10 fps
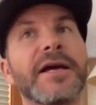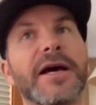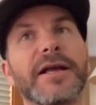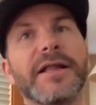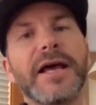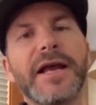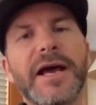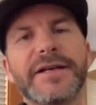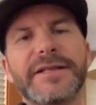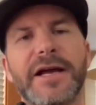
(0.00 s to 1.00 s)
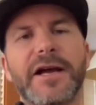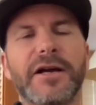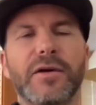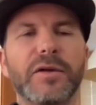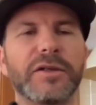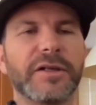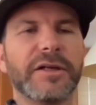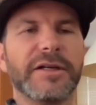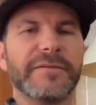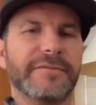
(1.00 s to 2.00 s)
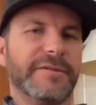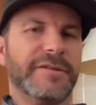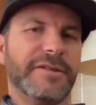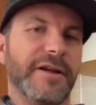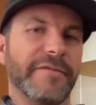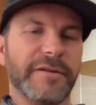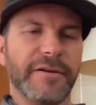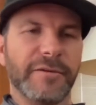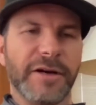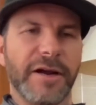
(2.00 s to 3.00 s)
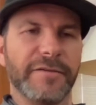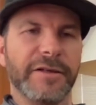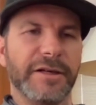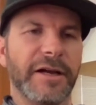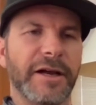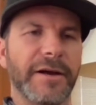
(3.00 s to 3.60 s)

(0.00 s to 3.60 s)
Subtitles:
And then as I got older and stiffer, whatever,